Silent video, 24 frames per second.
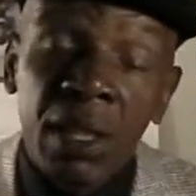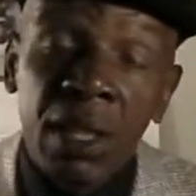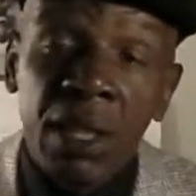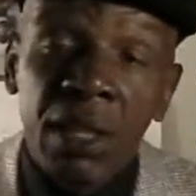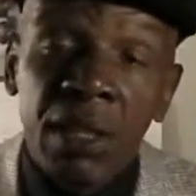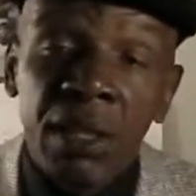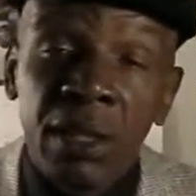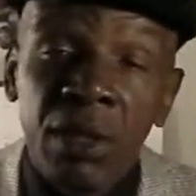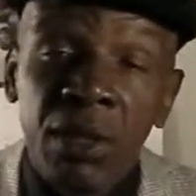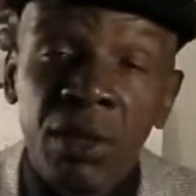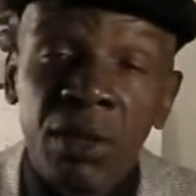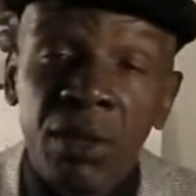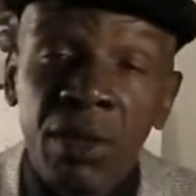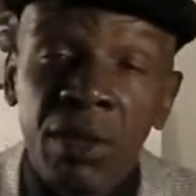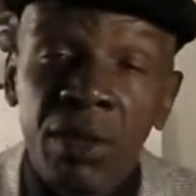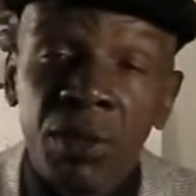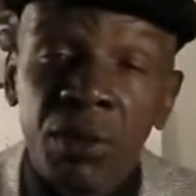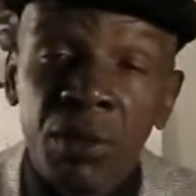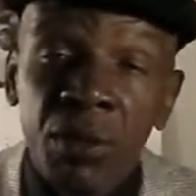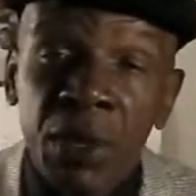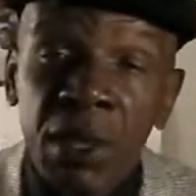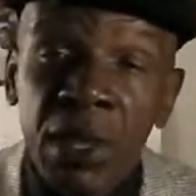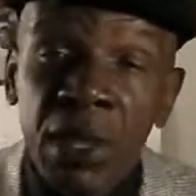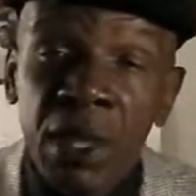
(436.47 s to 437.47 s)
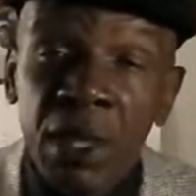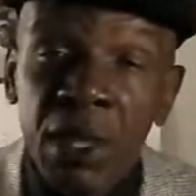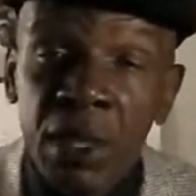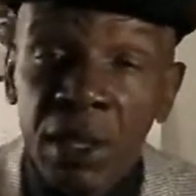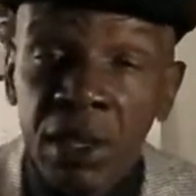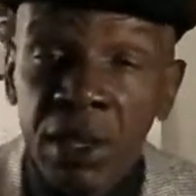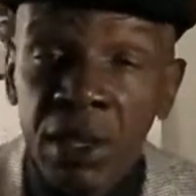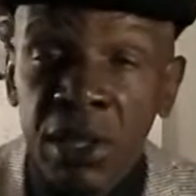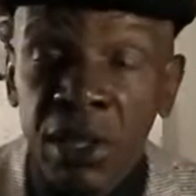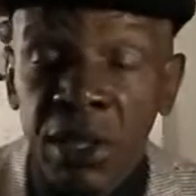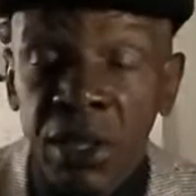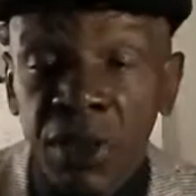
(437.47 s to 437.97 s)
as long as we
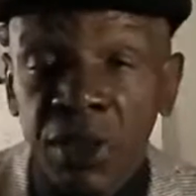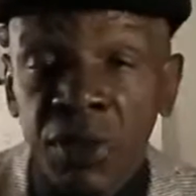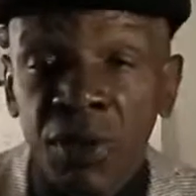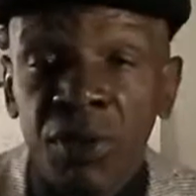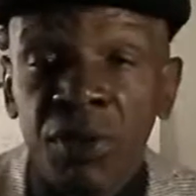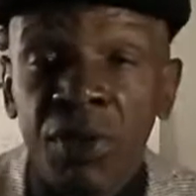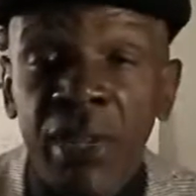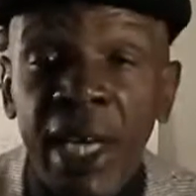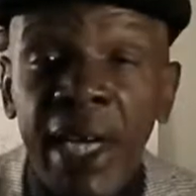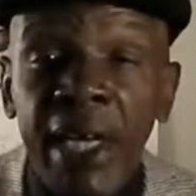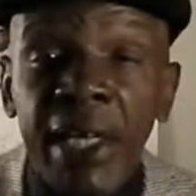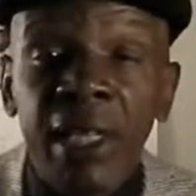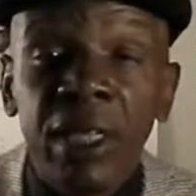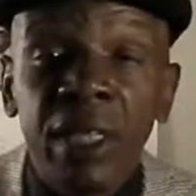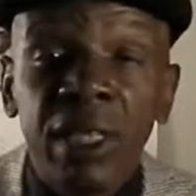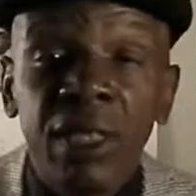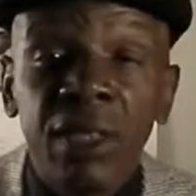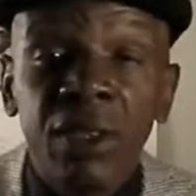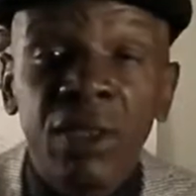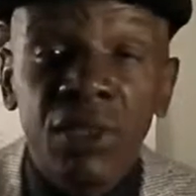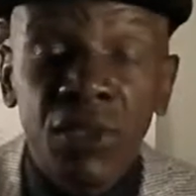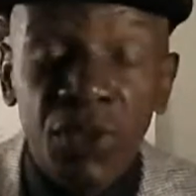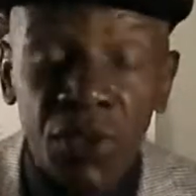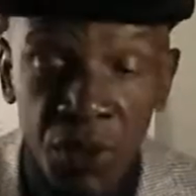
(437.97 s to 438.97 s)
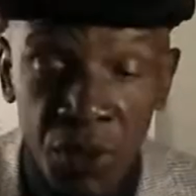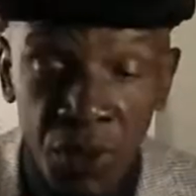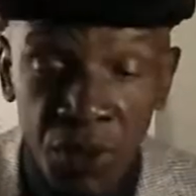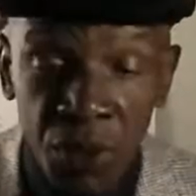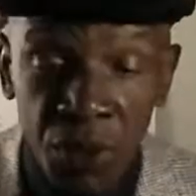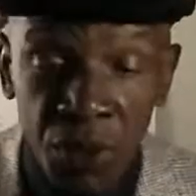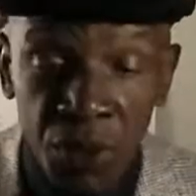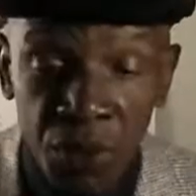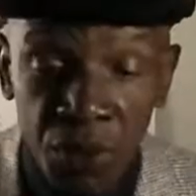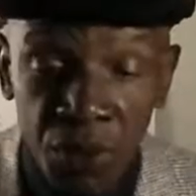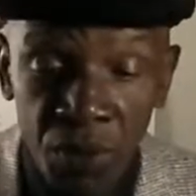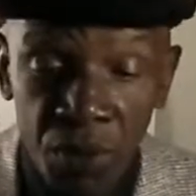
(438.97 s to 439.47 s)
continue not
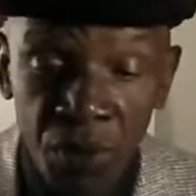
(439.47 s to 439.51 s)
to